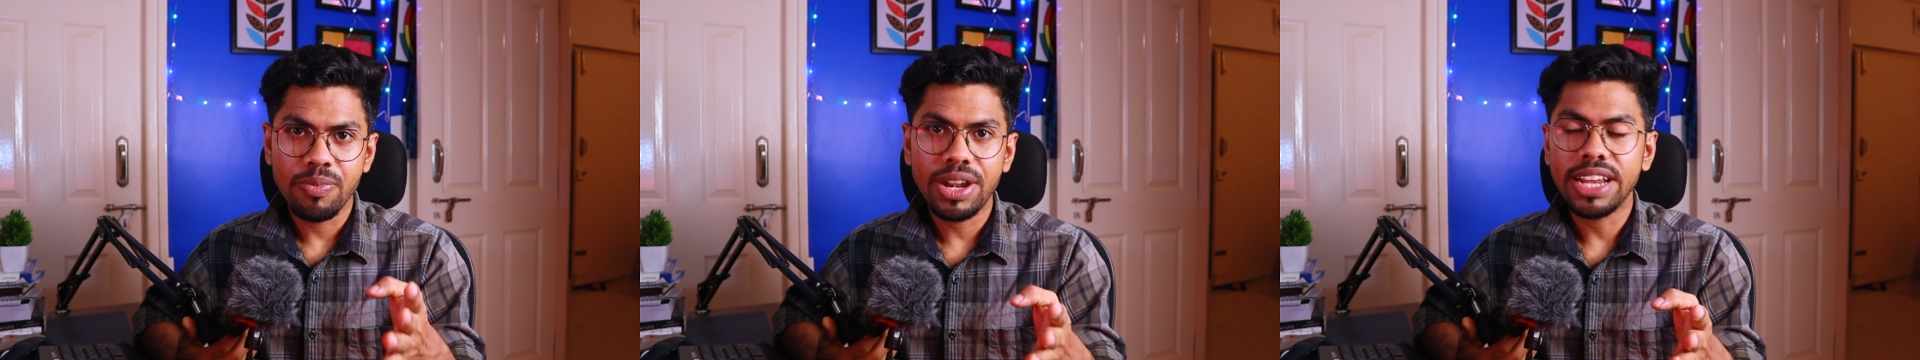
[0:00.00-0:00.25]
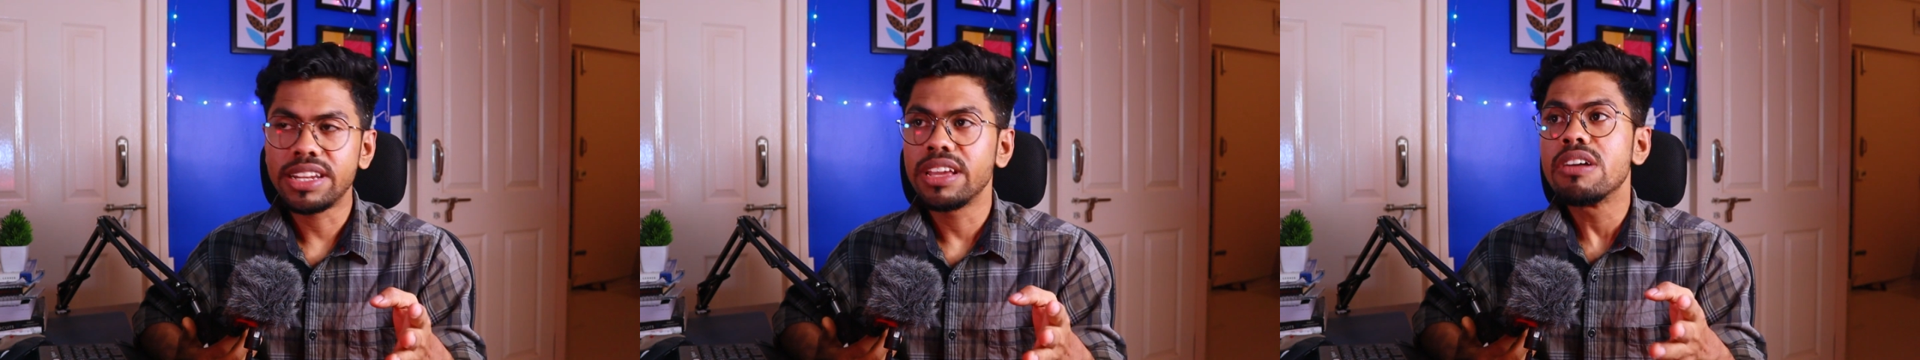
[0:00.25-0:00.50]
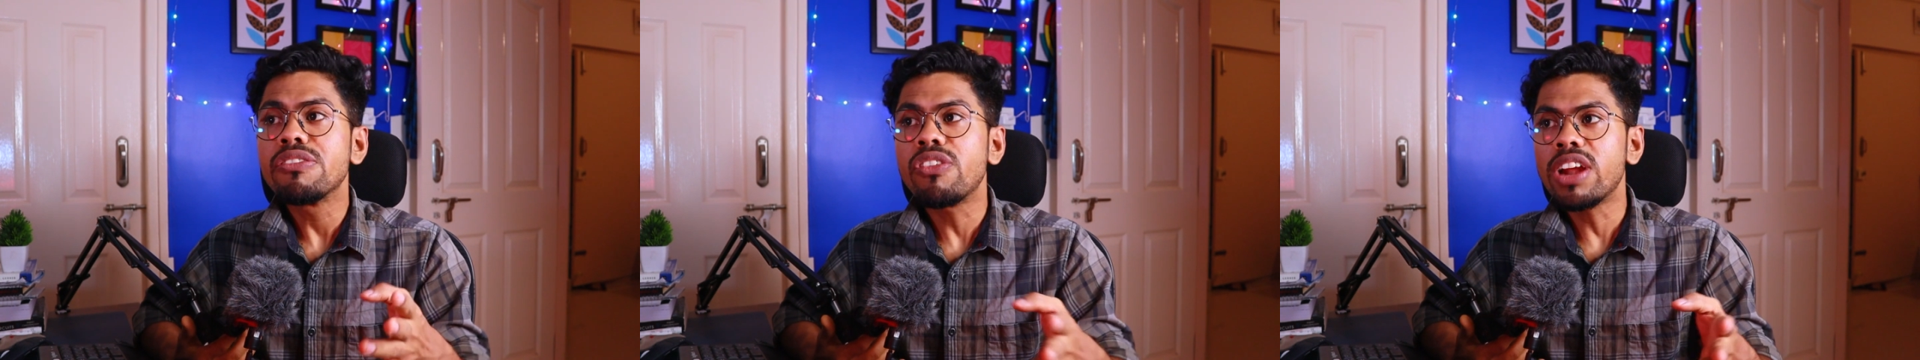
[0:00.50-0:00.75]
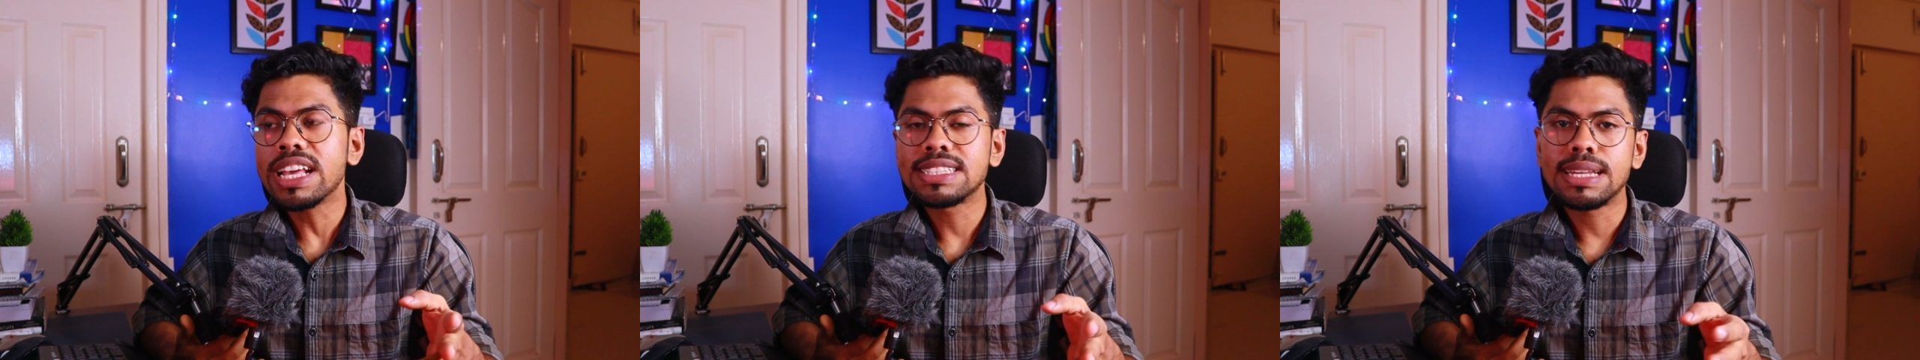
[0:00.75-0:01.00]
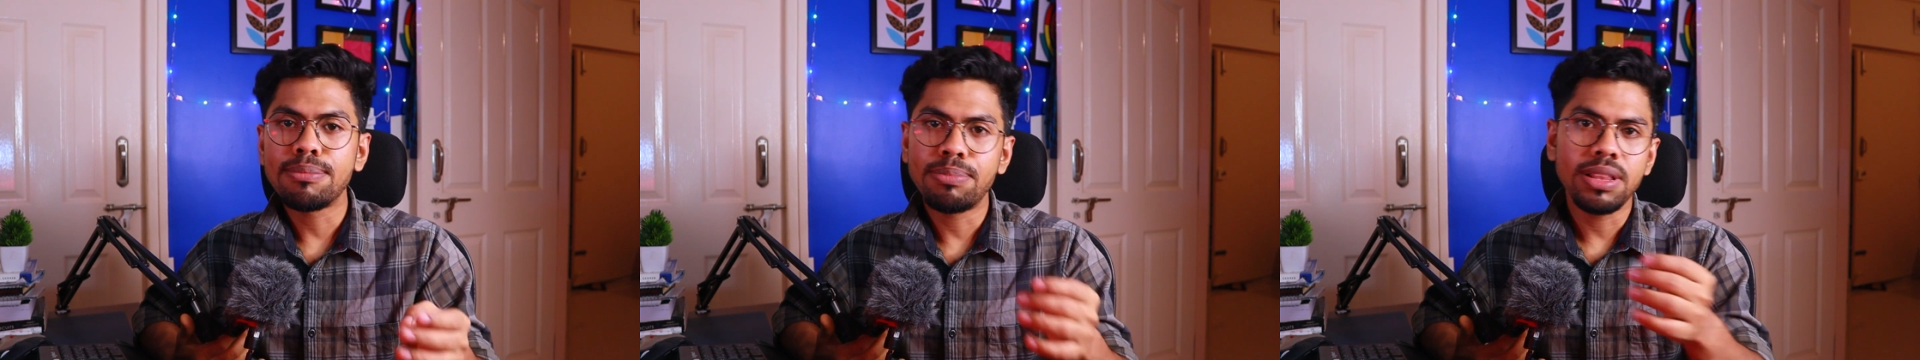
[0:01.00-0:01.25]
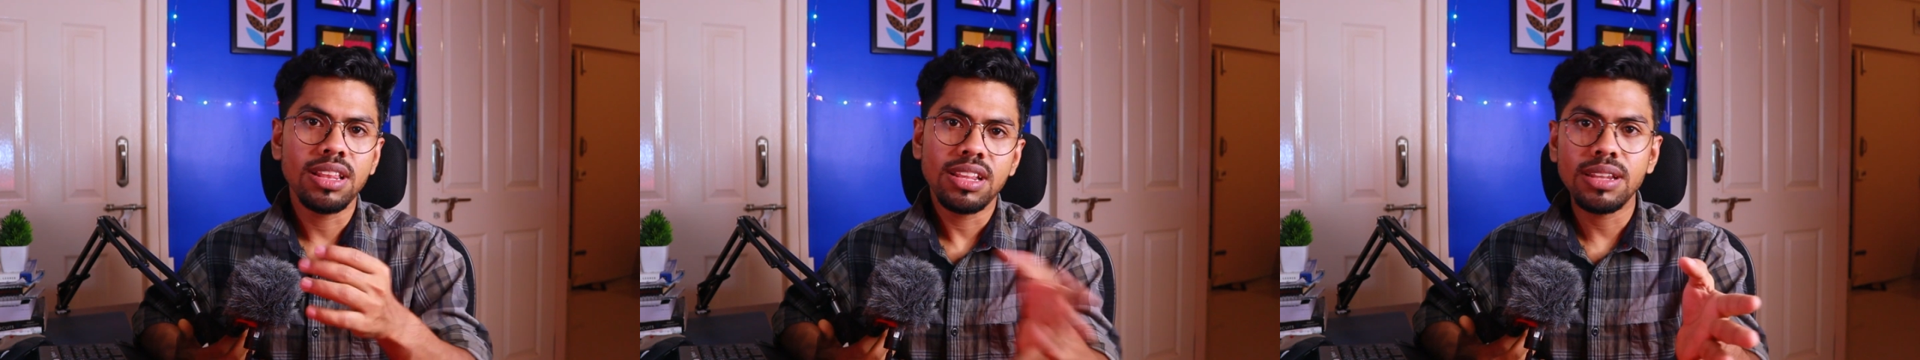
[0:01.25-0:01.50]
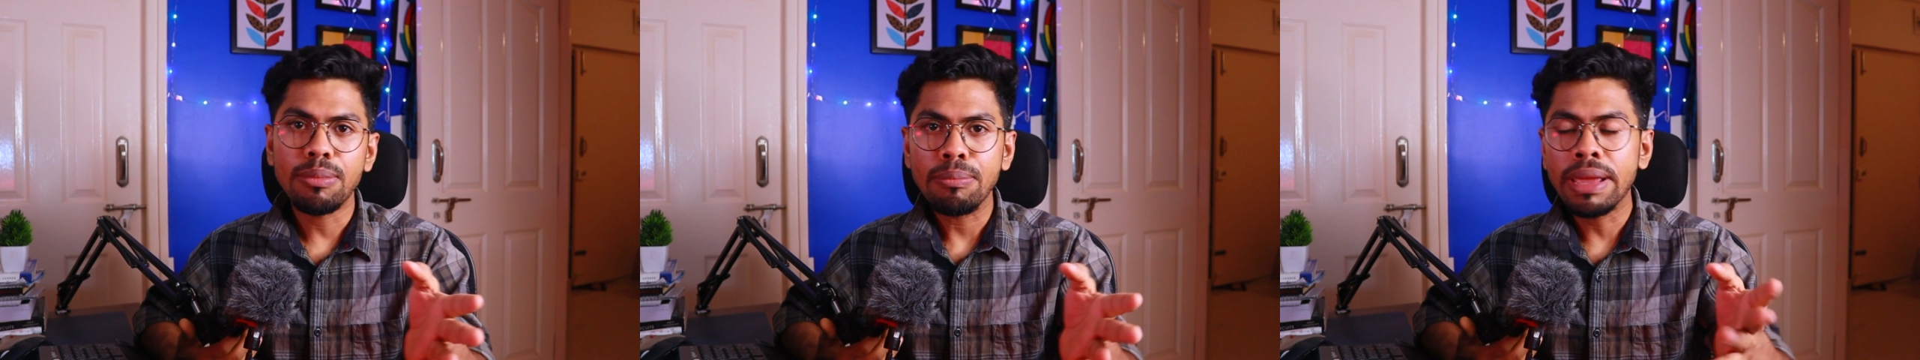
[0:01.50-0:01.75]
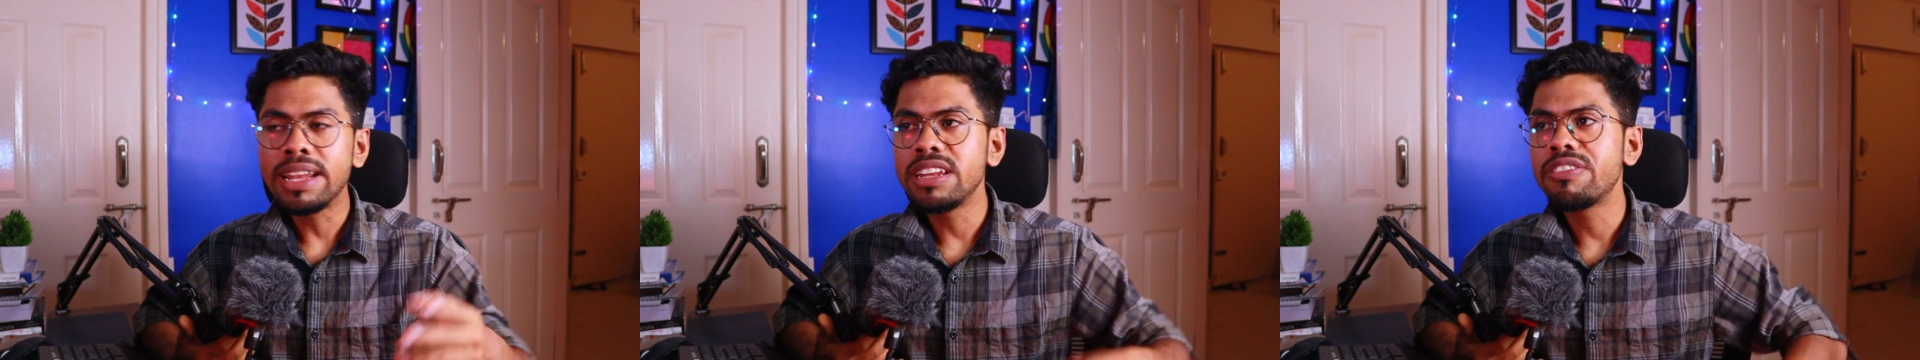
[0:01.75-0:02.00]
right for example the
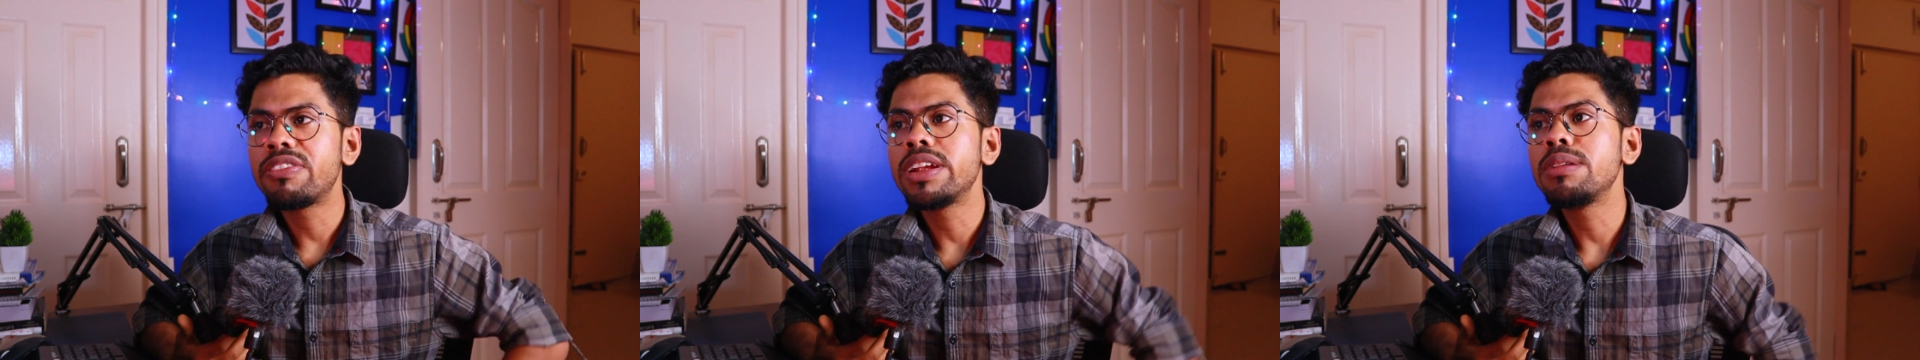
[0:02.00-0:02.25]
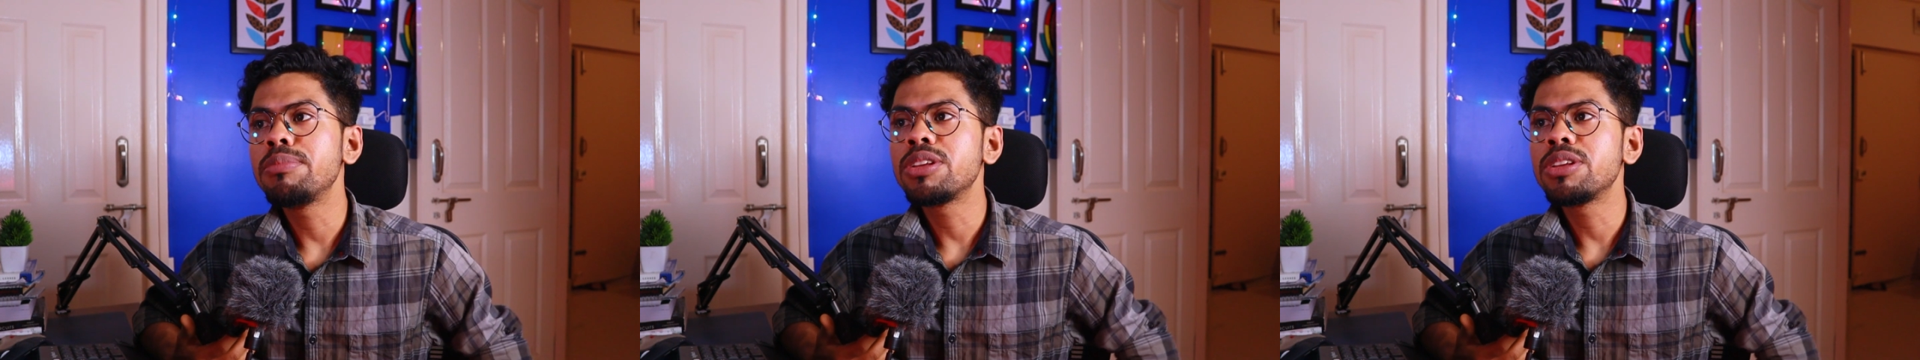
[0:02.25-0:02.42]
main difference